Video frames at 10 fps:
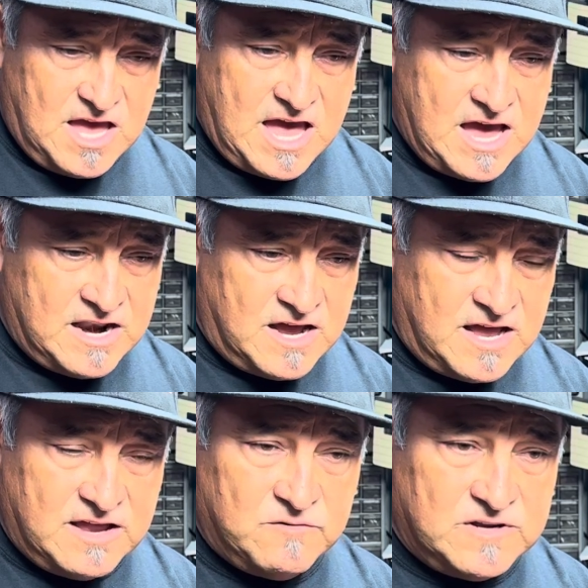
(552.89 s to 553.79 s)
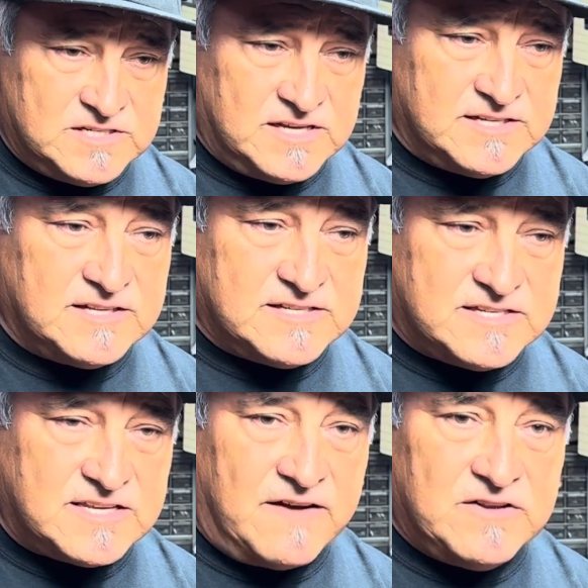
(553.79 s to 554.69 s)
And it's a
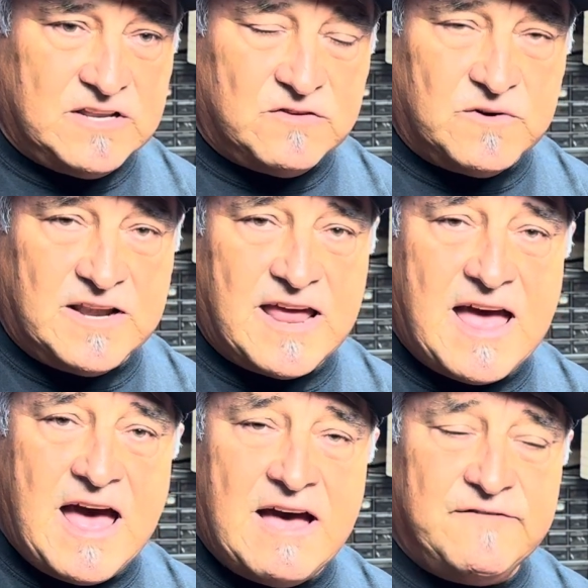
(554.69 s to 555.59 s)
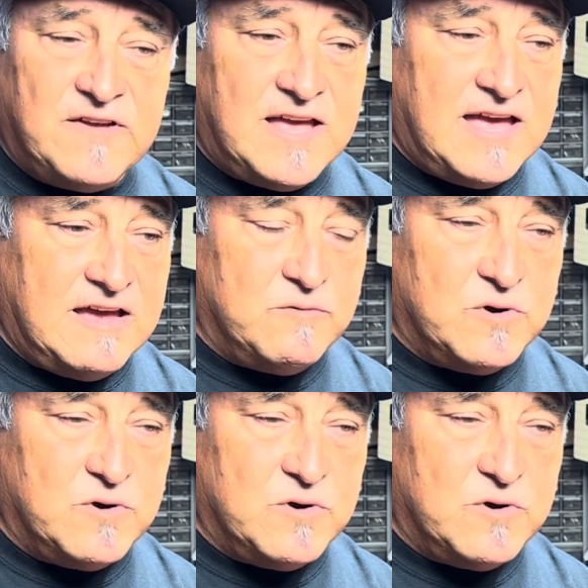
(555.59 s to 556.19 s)
73 and a half. It